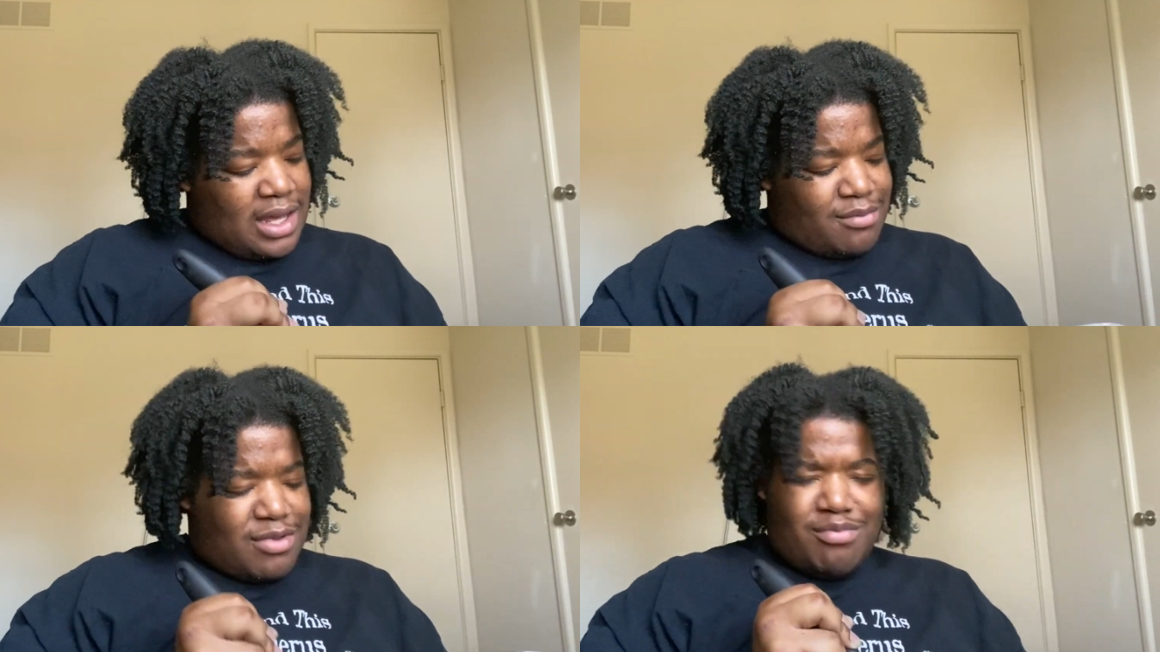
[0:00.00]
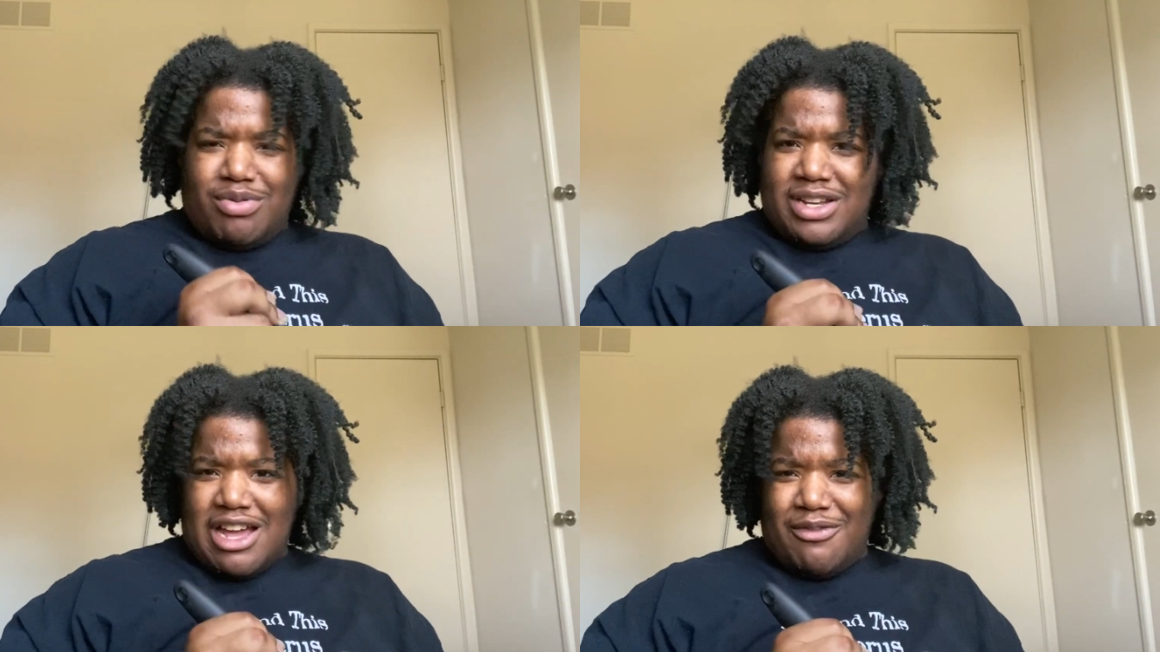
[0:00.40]
Been
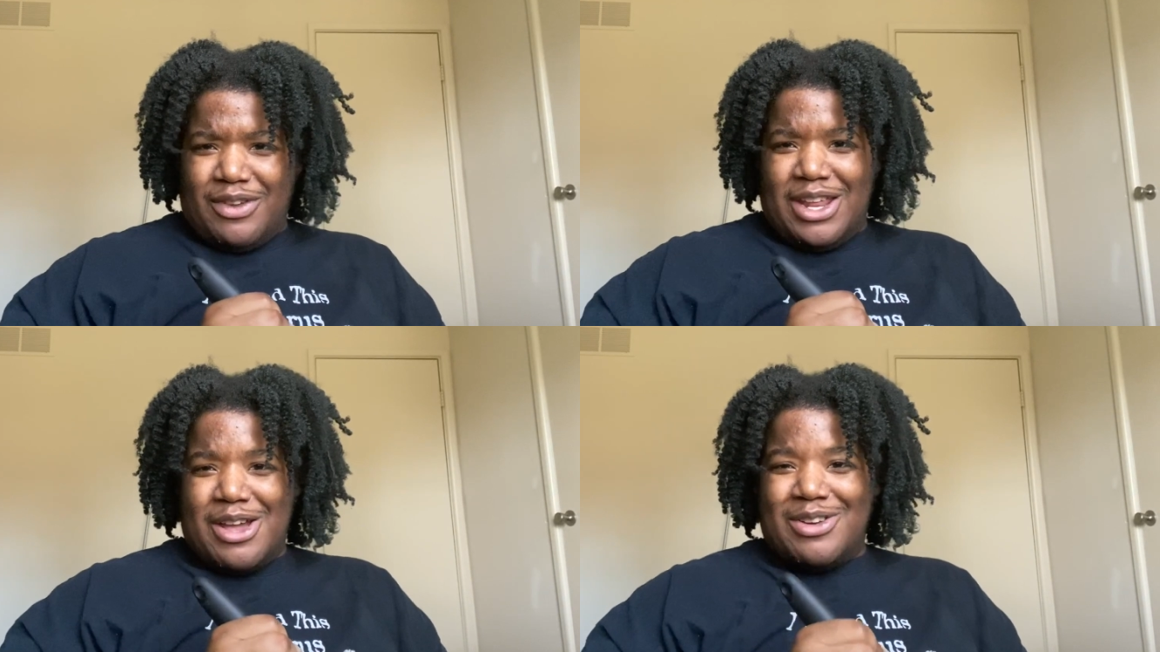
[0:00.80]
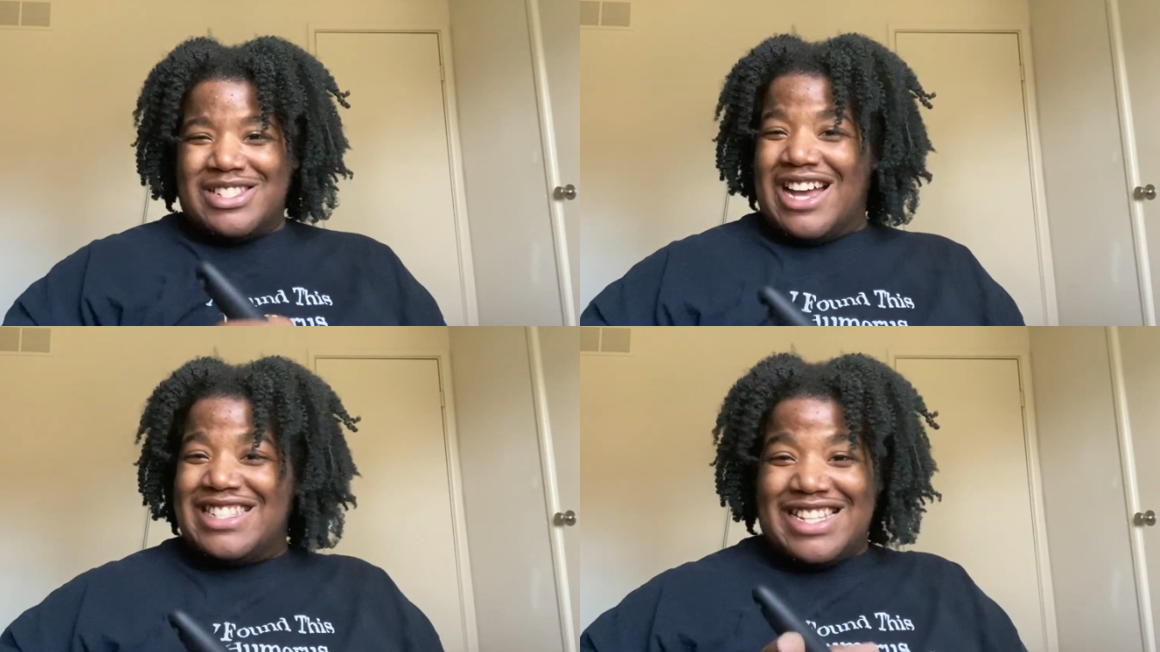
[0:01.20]
putting out videos.
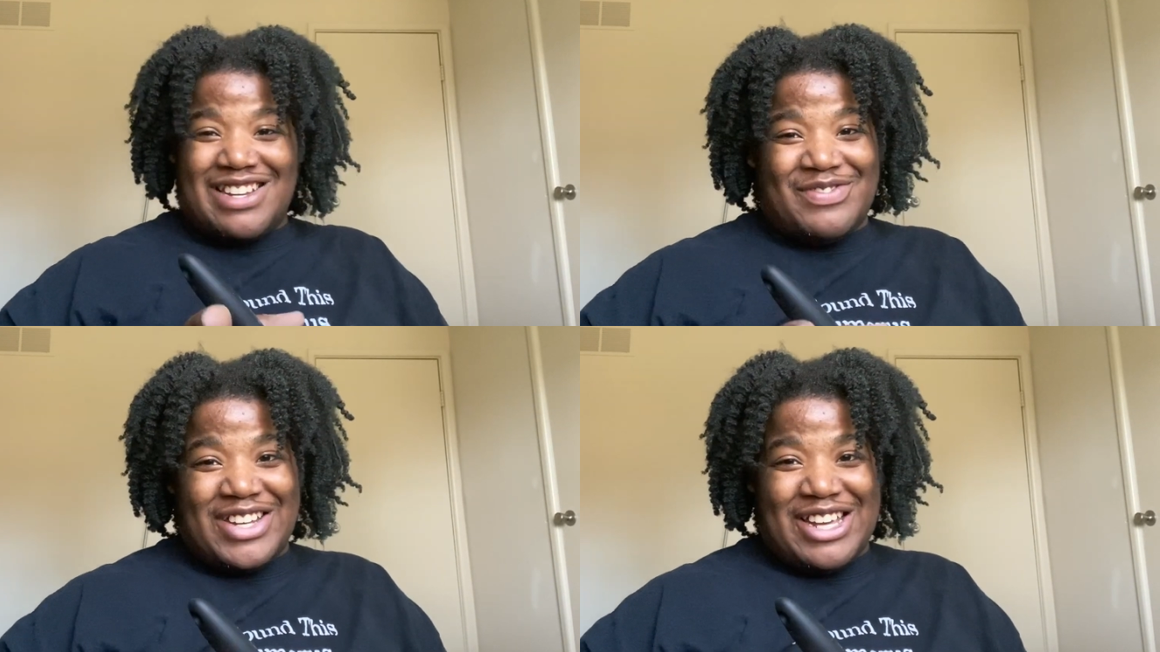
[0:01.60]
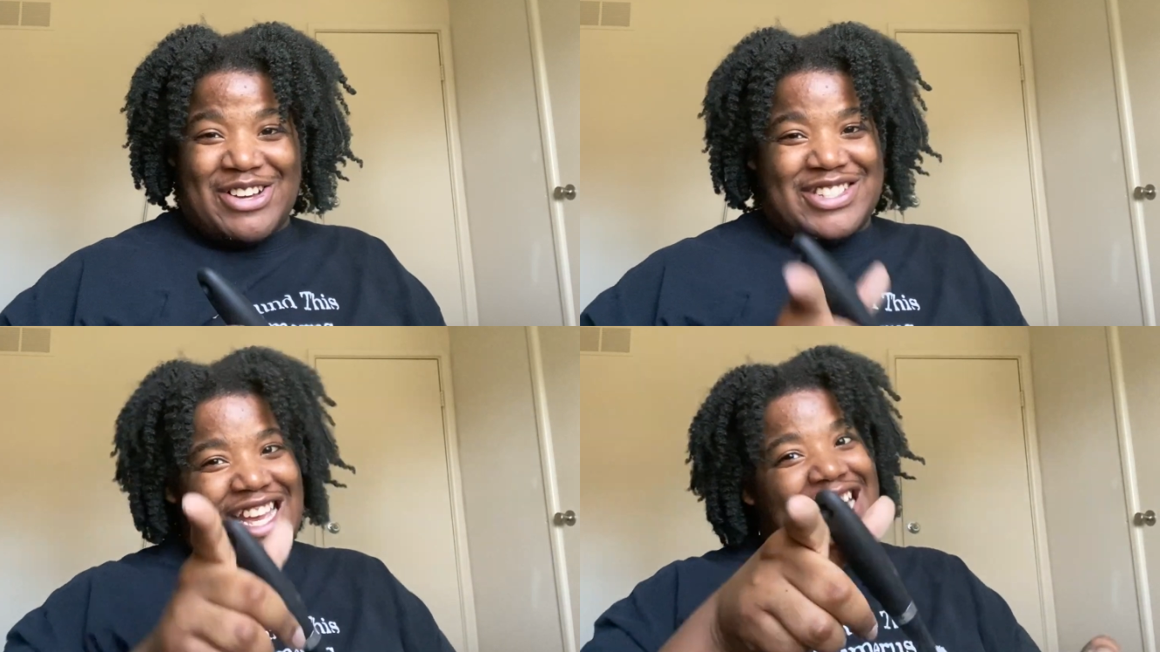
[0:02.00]
Y'all see them
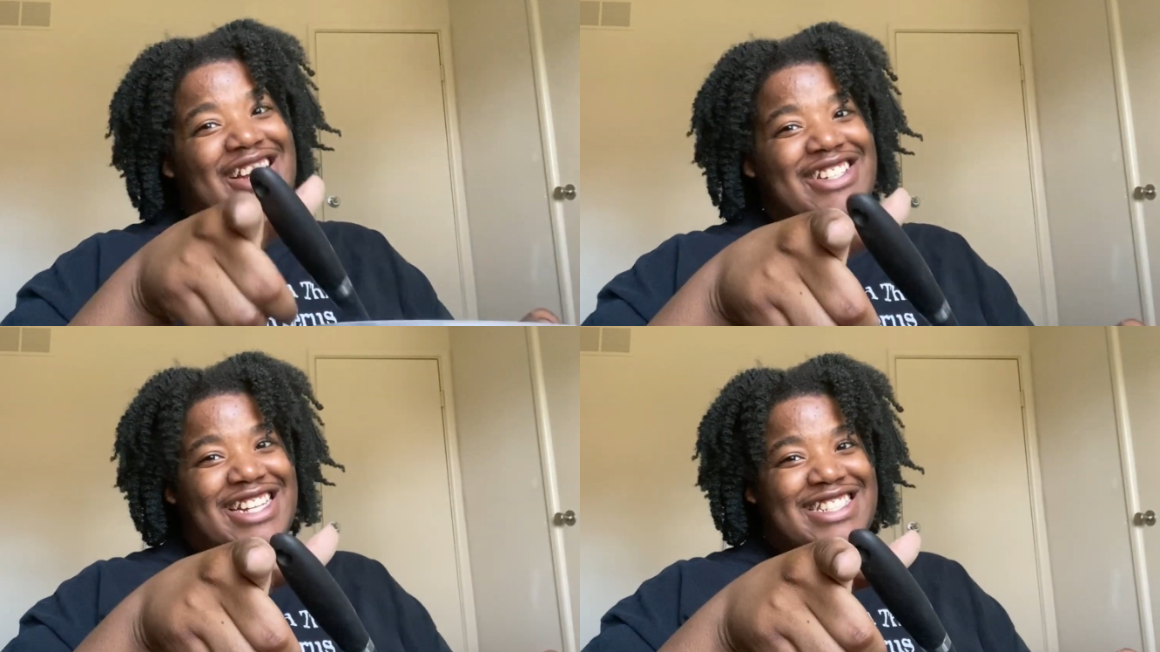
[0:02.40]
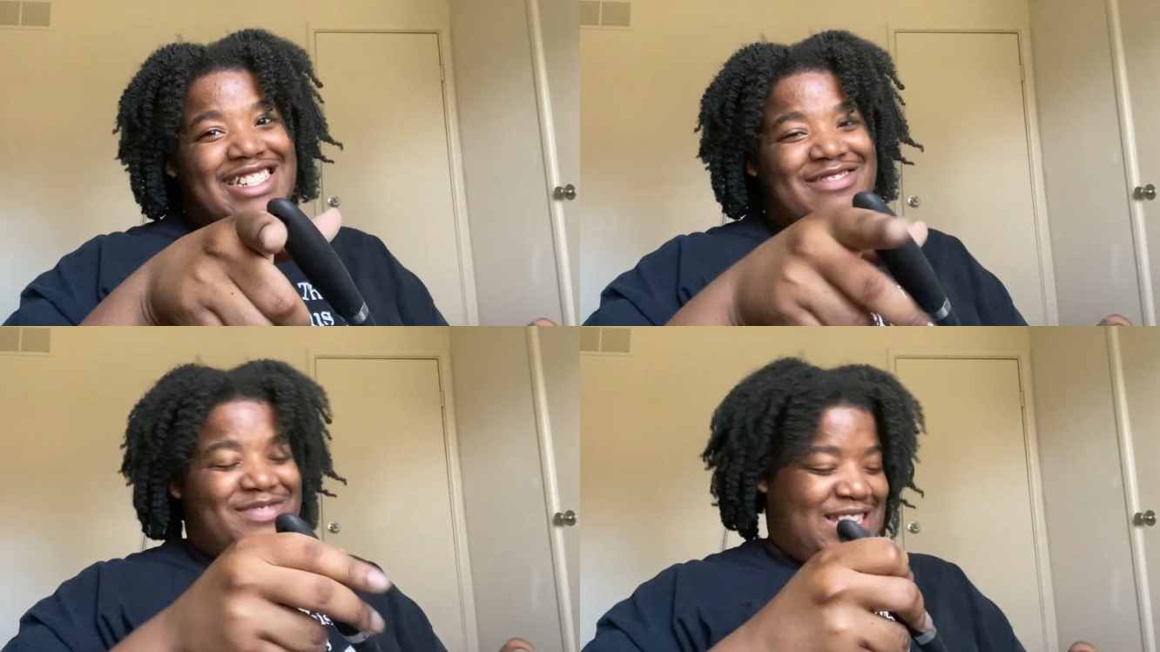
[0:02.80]
videos. I know y'all see
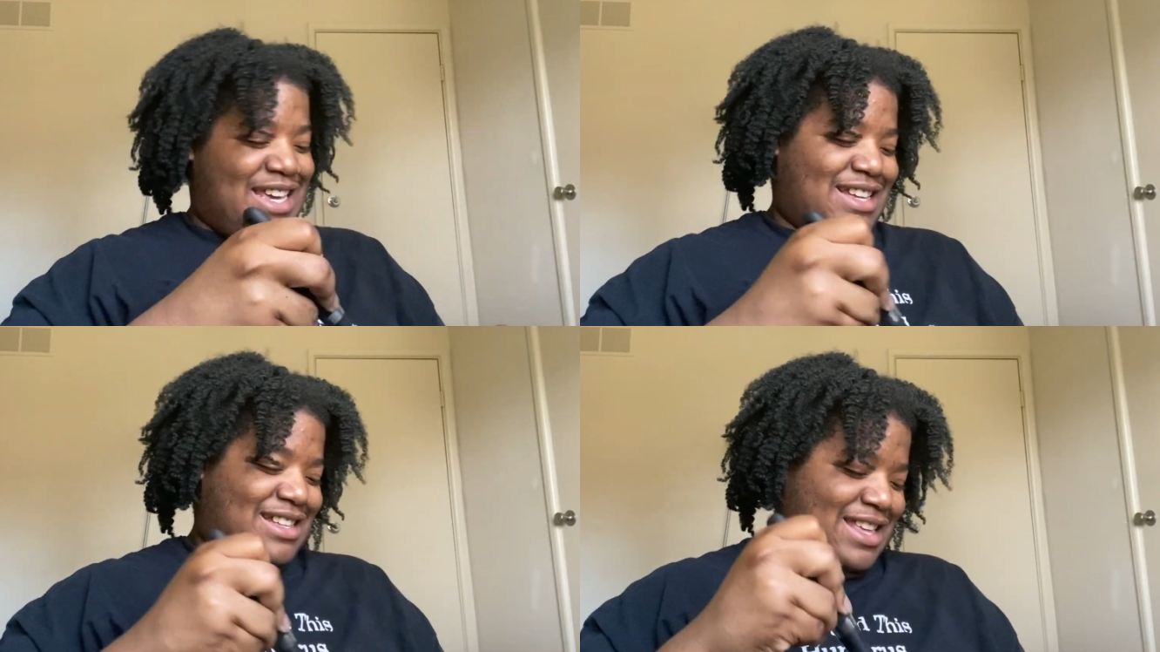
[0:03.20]
them. Yeah.